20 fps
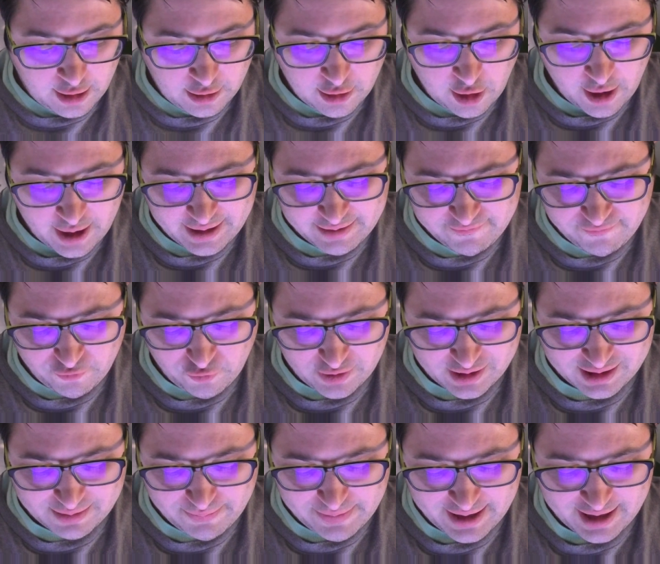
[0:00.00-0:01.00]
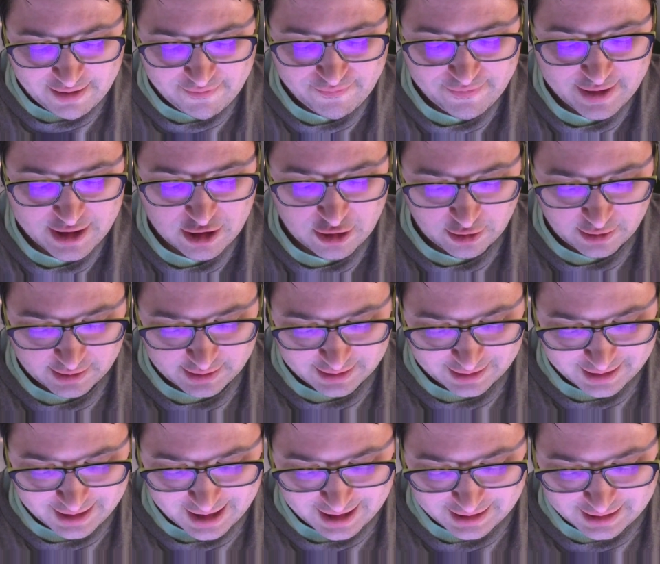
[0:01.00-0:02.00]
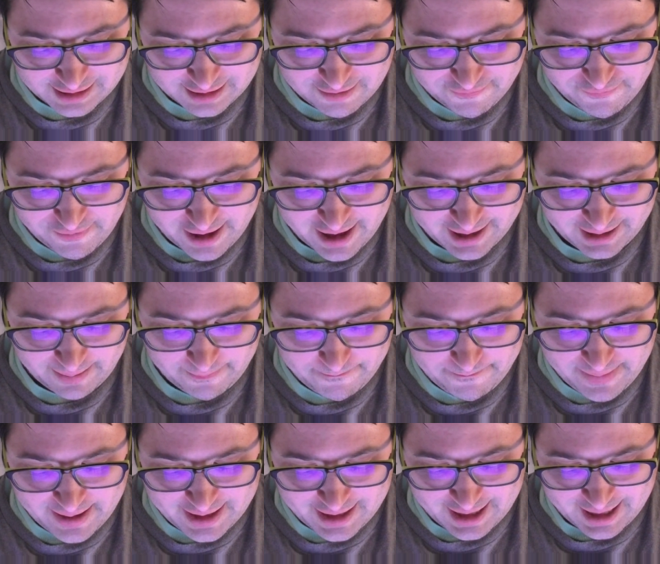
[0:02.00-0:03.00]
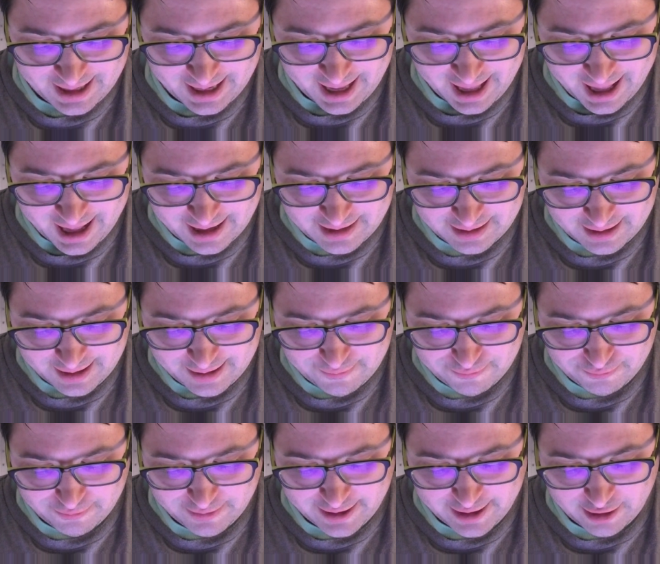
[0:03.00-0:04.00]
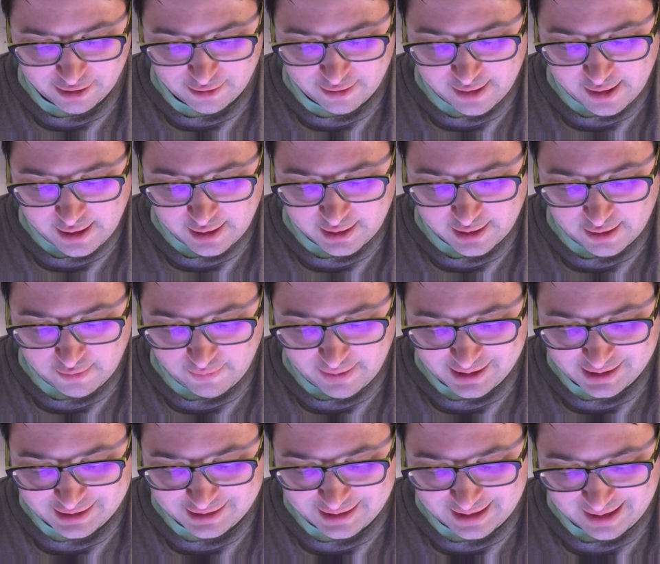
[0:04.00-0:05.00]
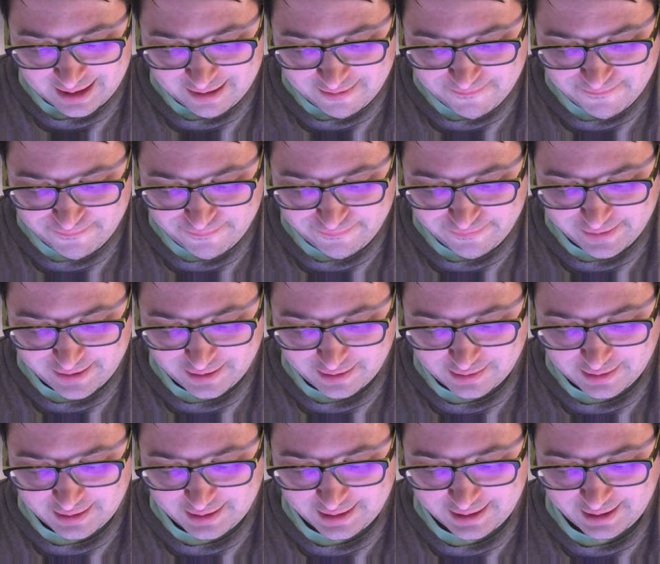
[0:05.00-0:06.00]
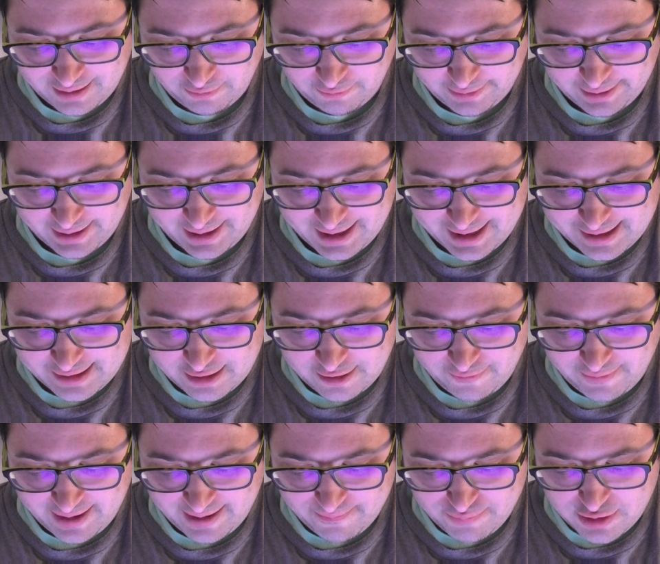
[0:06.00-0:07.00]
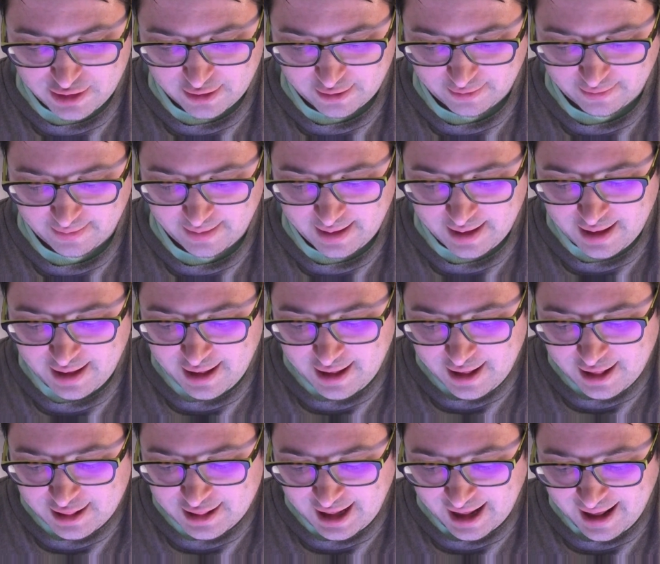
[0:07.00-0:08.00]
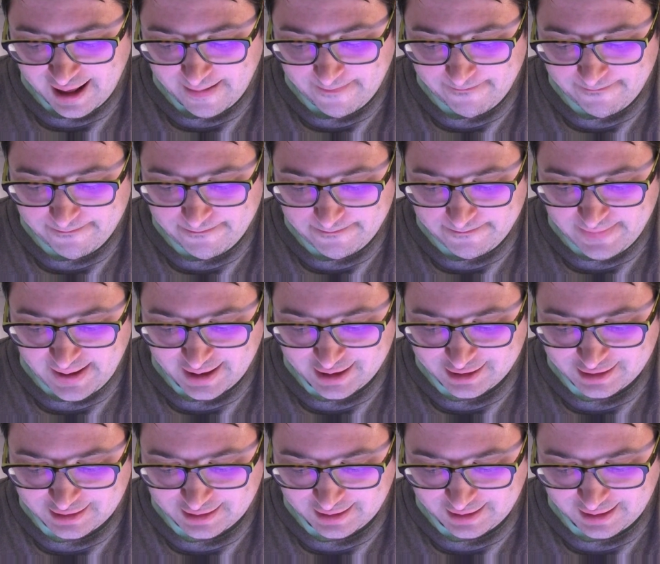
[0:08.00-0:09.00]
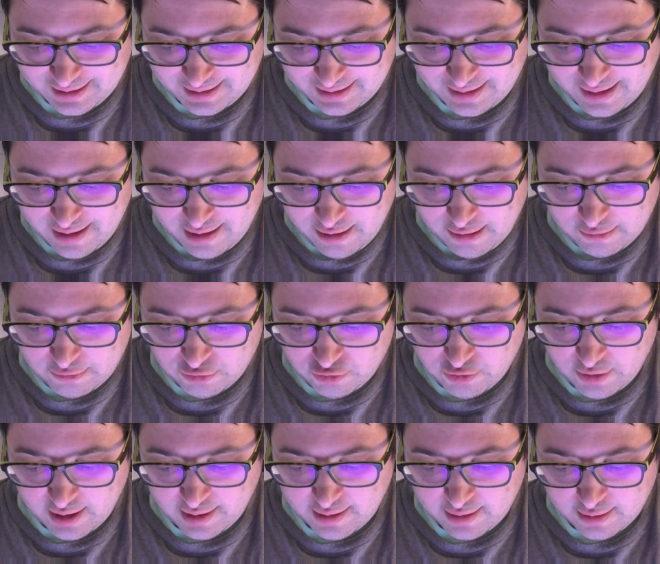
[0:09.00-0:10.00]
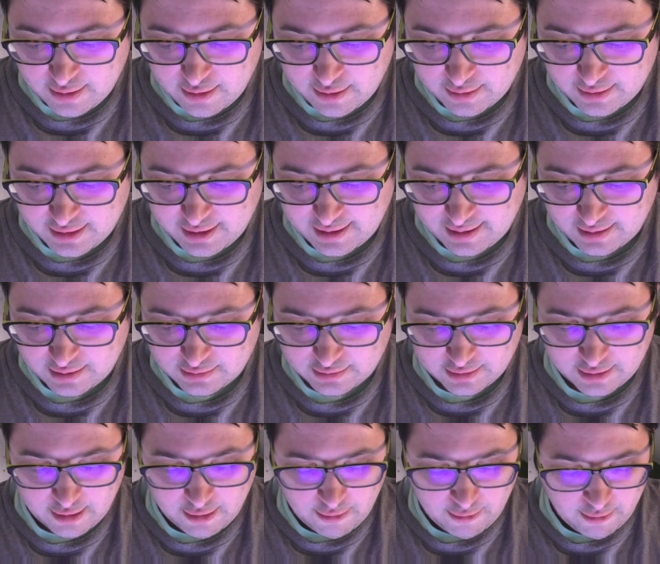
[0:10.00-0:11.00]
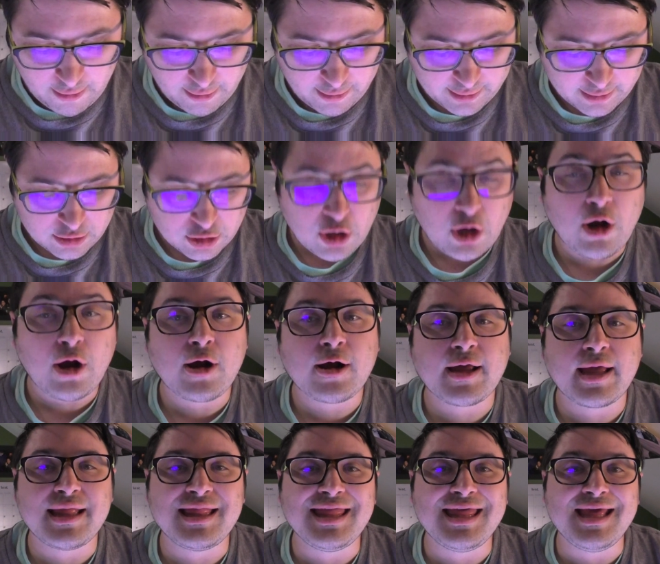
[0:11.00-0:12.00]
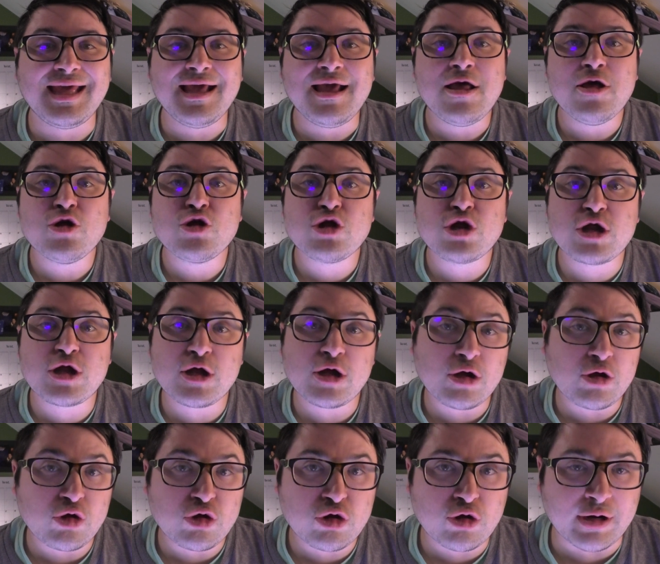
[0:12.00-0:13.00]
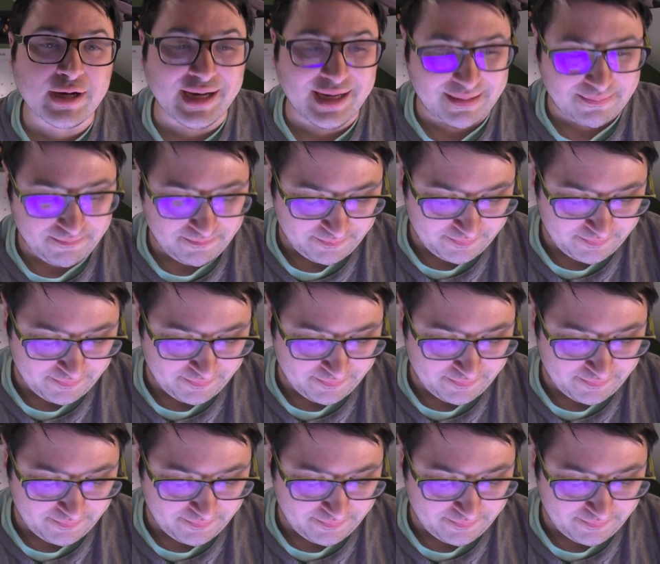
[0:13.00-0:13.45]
Law enforcement officials testified Monday at a rare U.S. Senate field hearing in New Hampshire that Mexican drug cartels are targeting children.